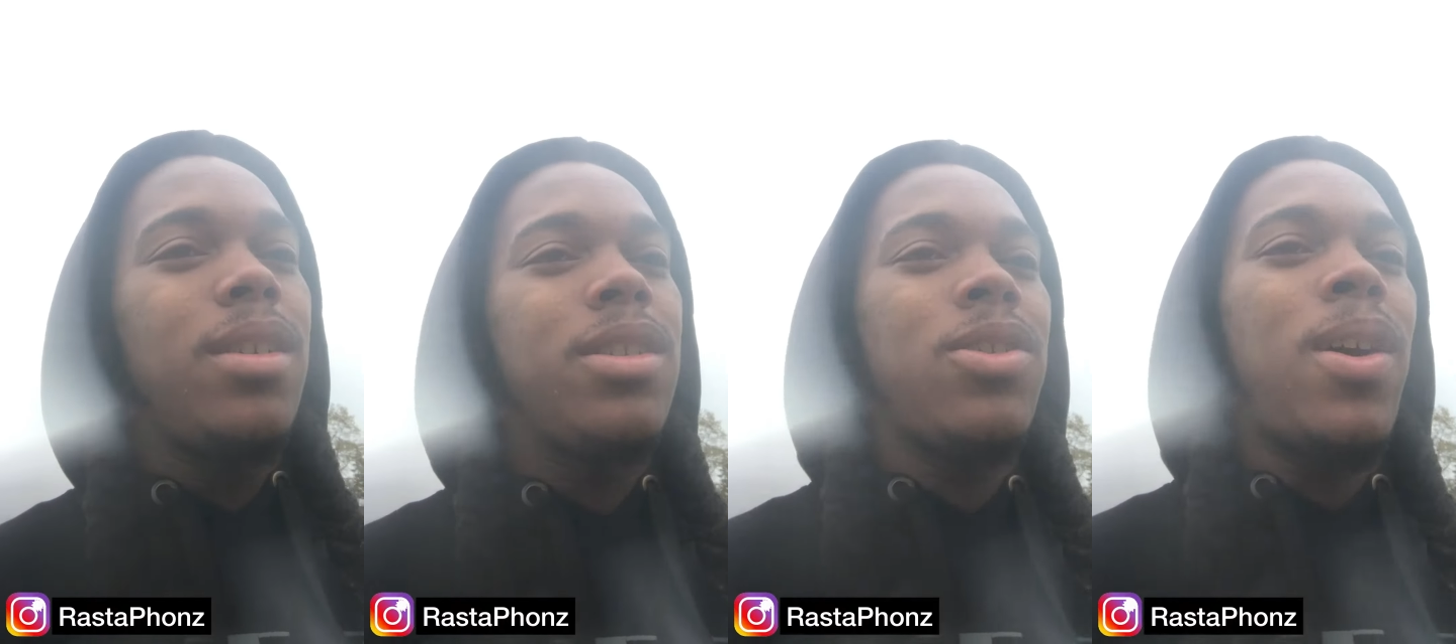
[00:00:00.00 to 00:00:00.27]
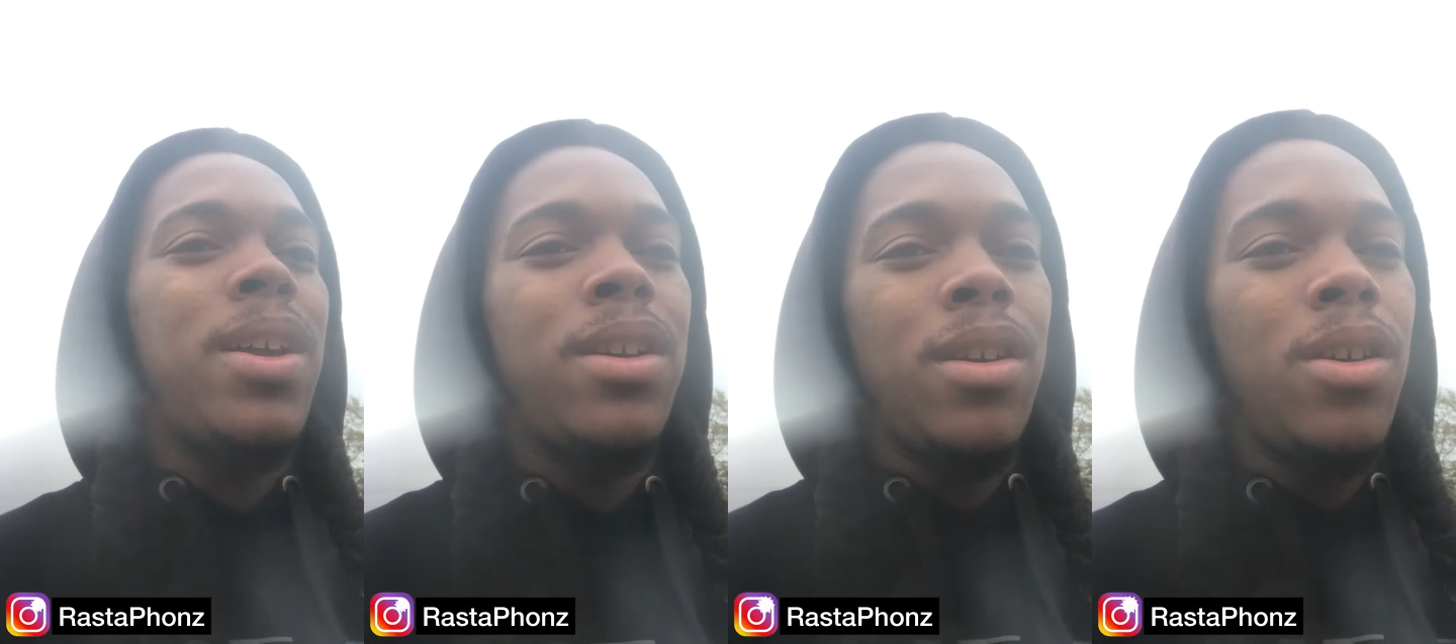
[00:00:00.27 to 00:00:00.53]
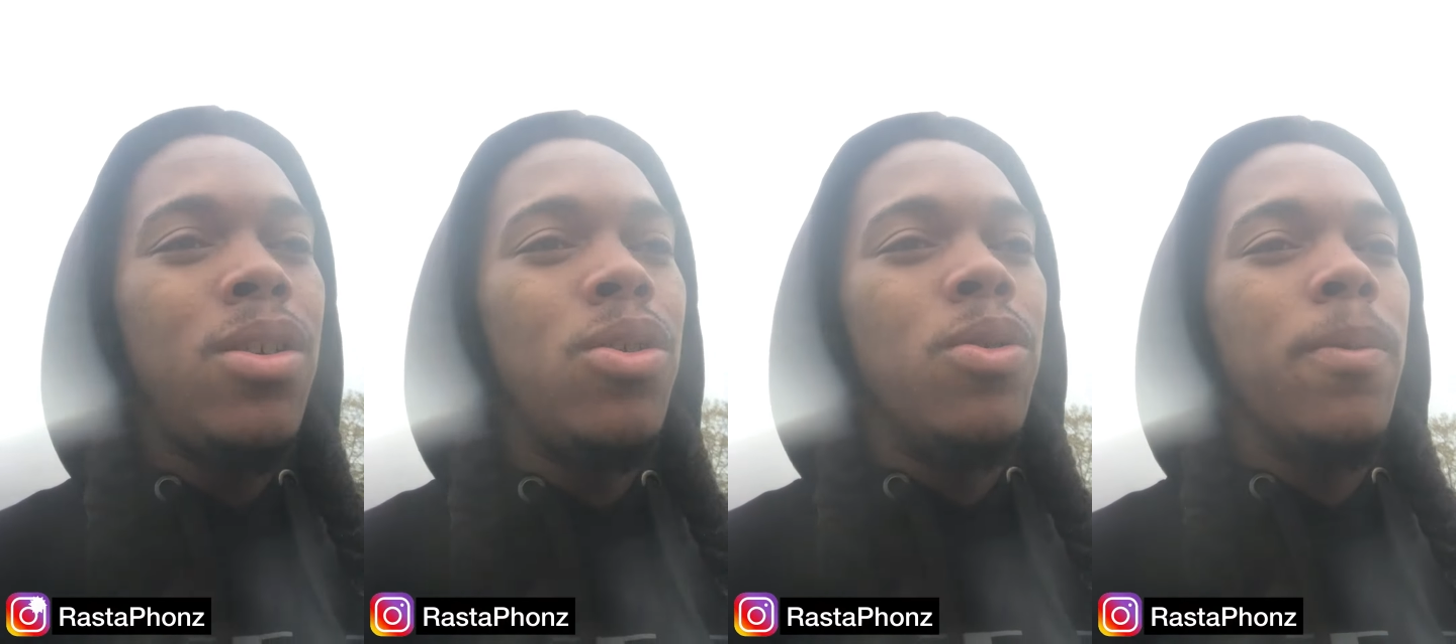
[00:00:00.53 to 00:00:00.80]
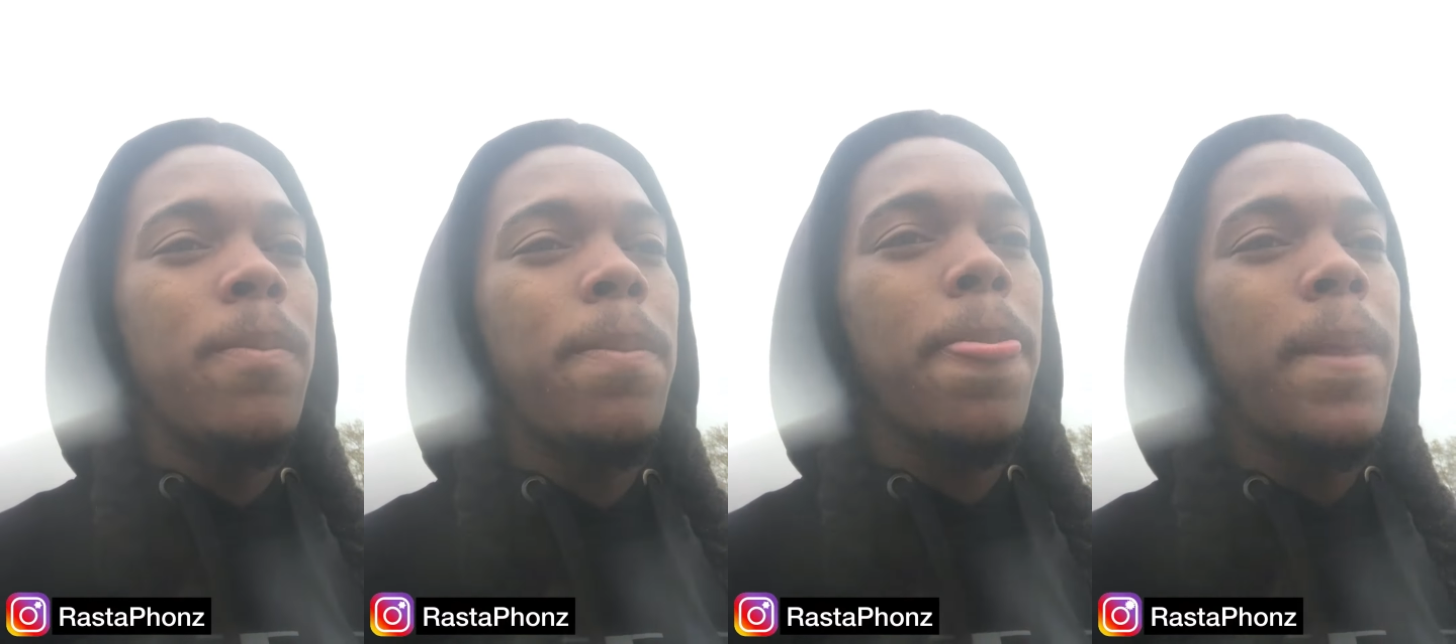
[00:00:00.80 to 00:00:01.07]
So I know
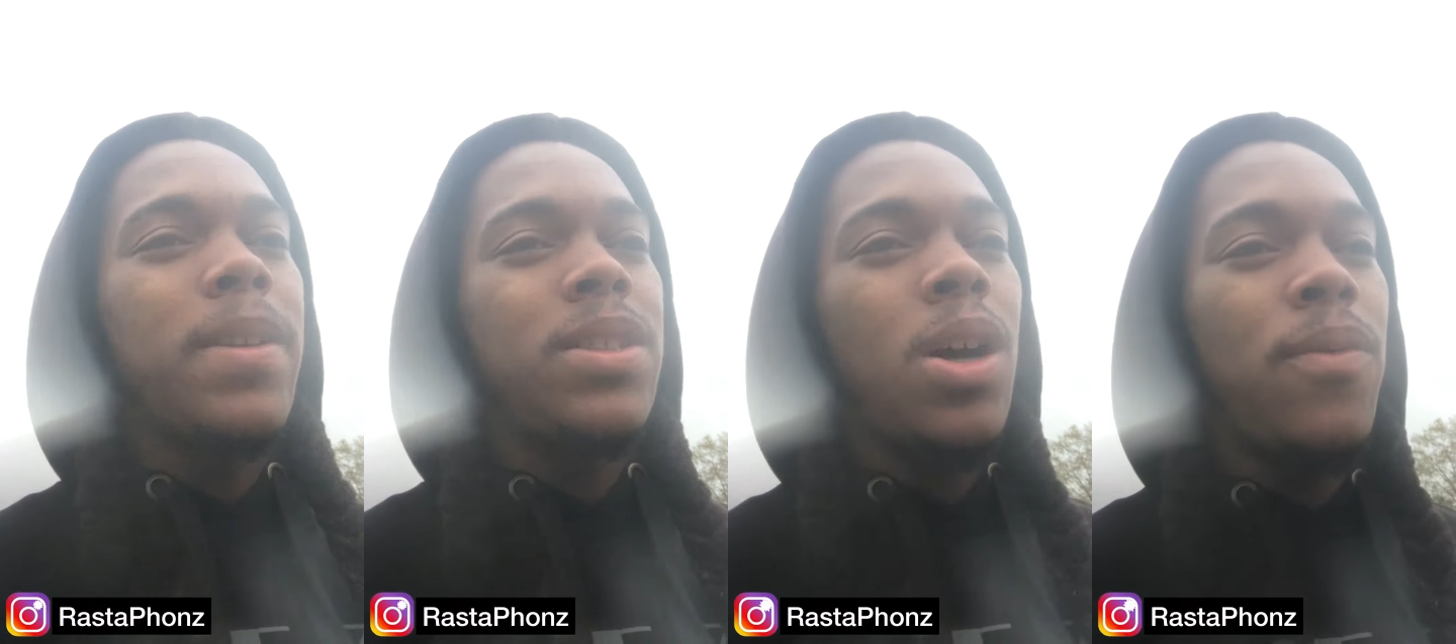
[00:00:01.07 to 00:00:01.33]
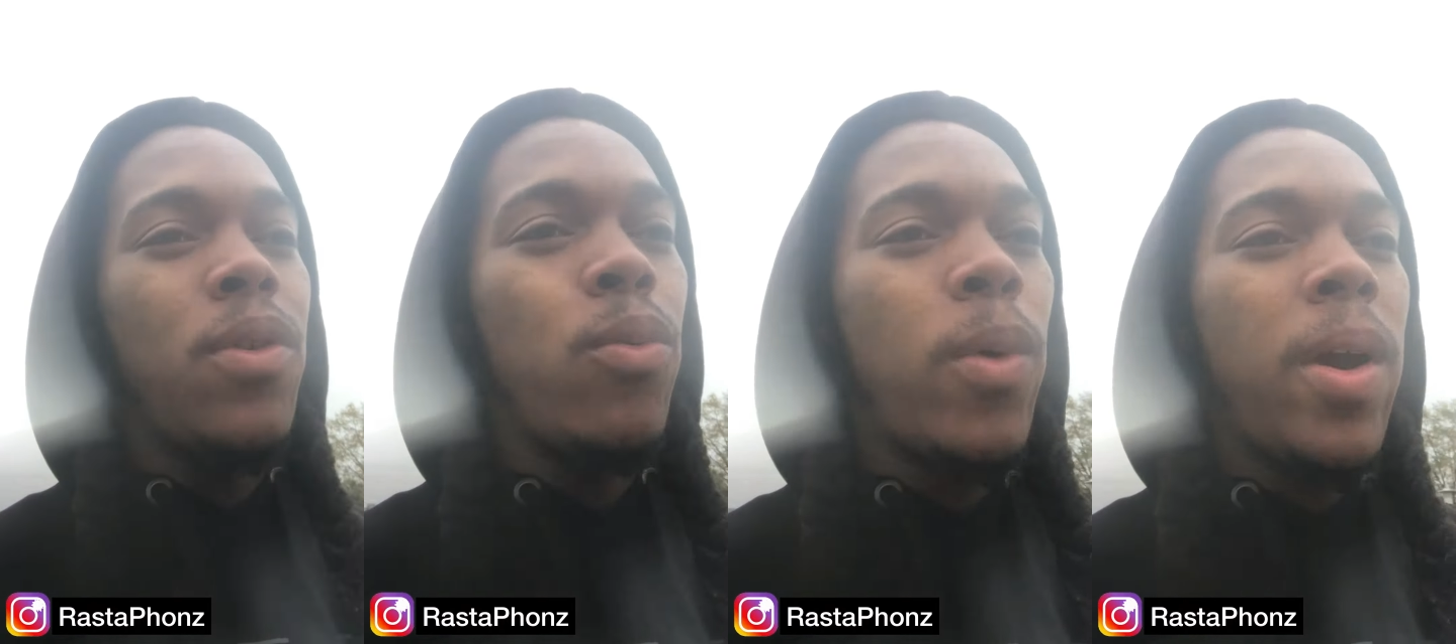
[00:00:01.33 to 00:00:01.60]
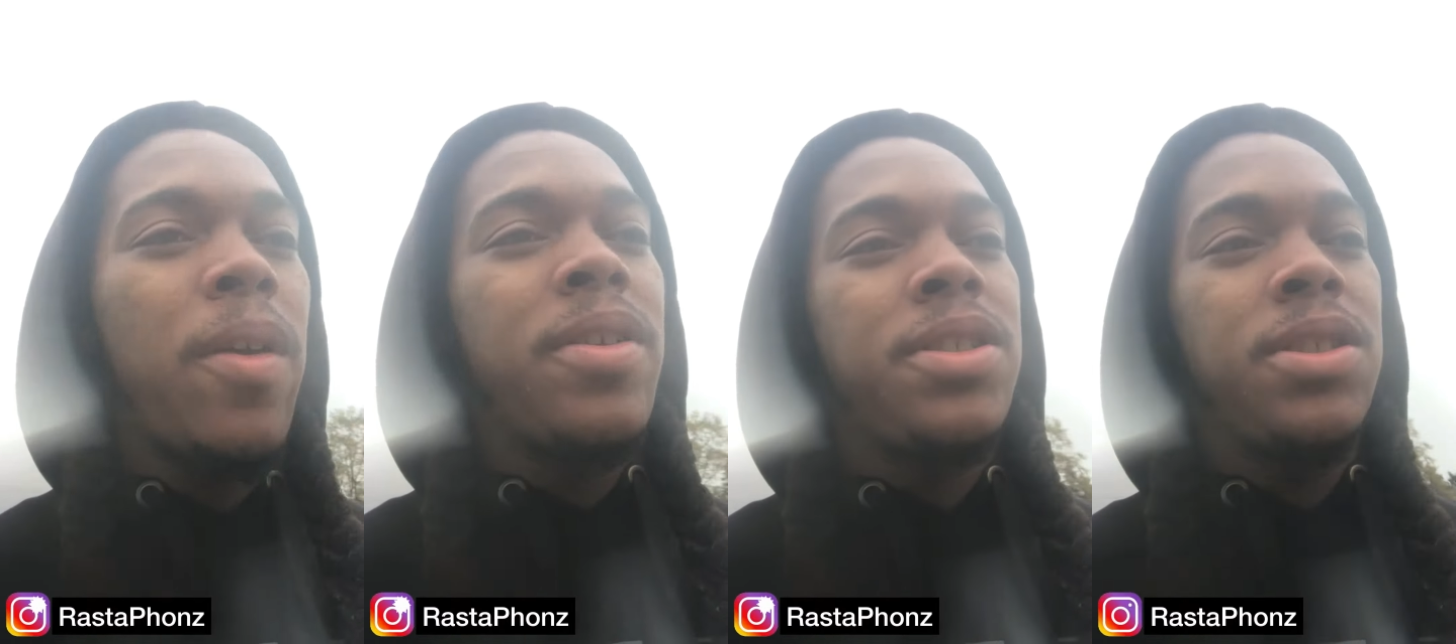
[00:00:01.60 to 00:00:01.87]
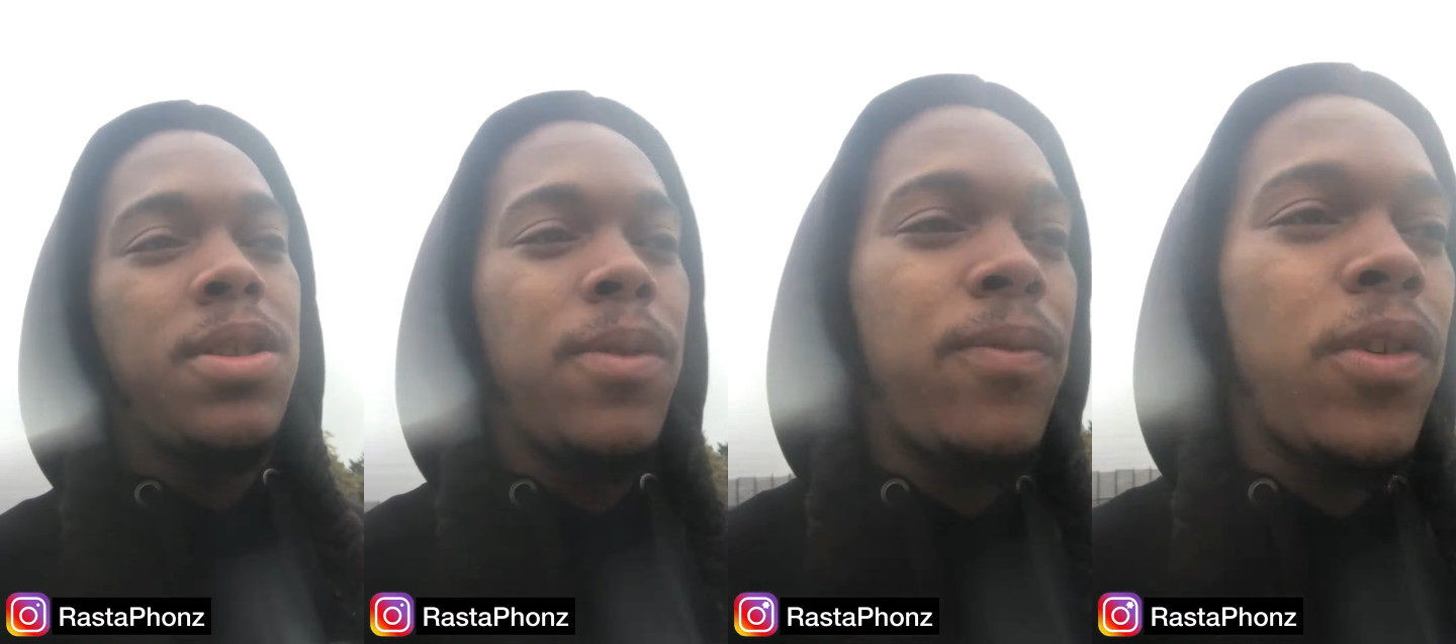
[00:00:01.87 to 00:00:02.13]
self-awareness
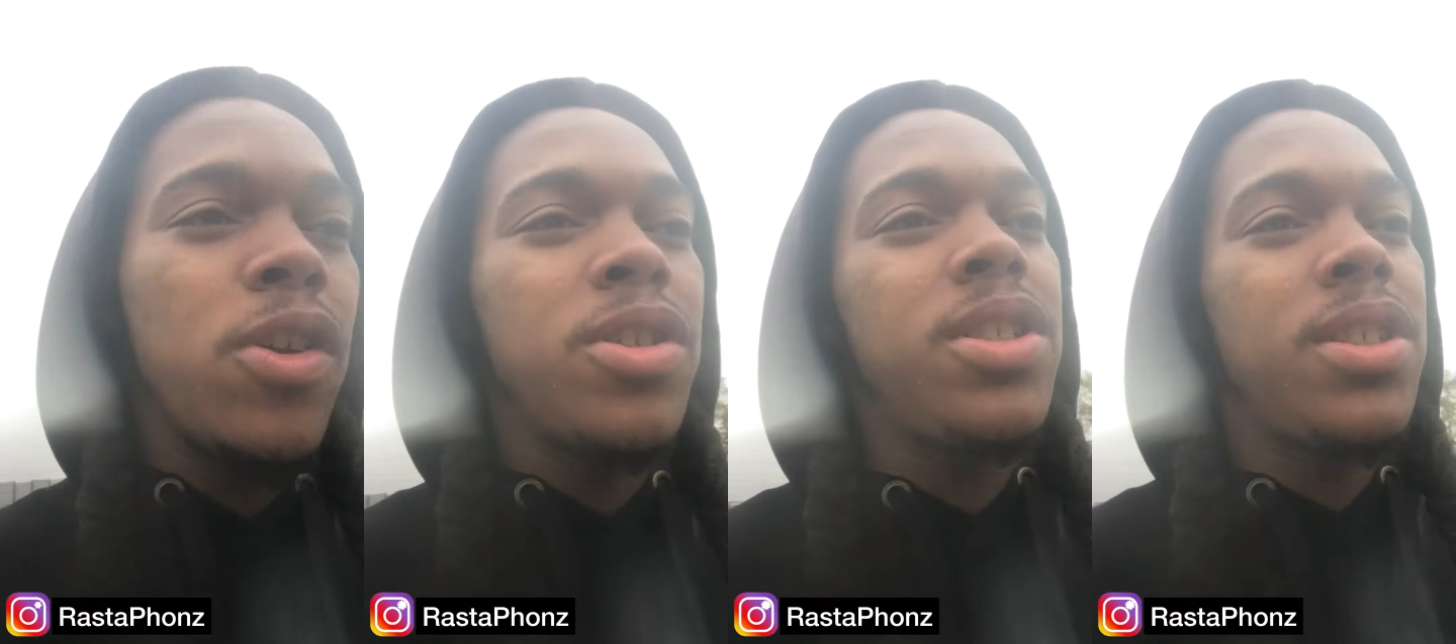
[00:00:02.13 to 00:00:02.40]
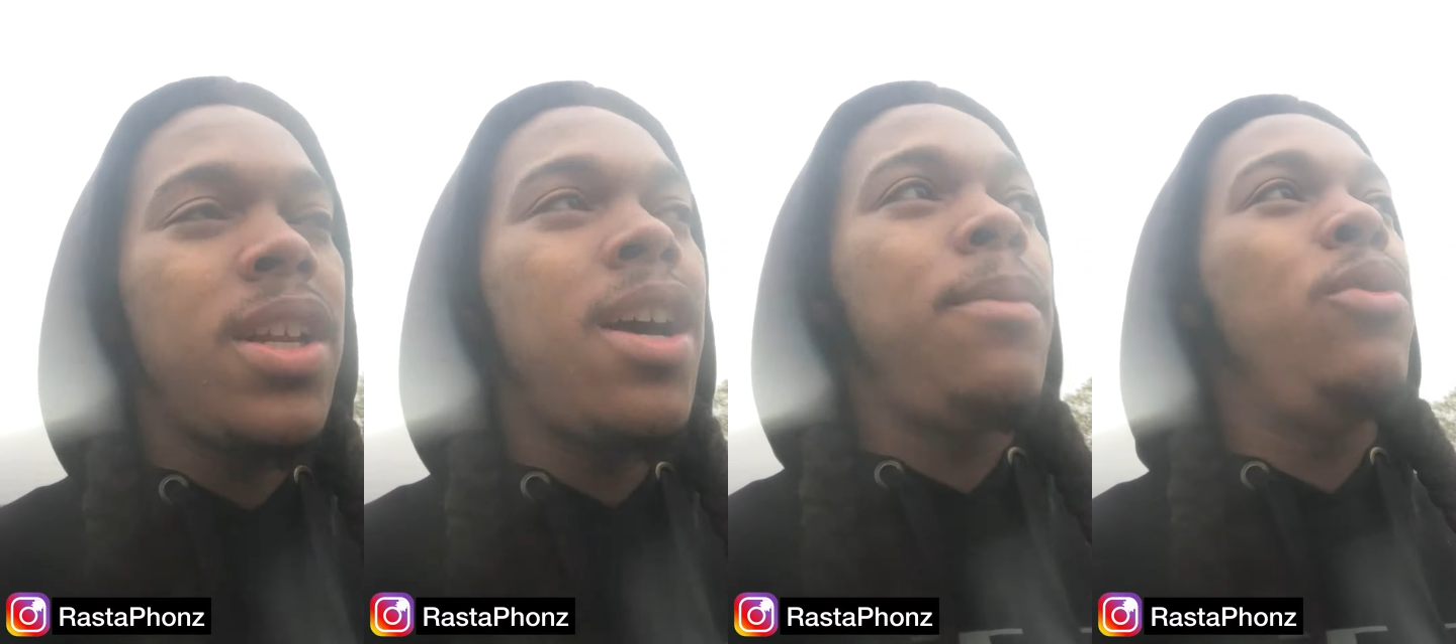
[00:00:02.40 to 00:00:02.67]
is the first step.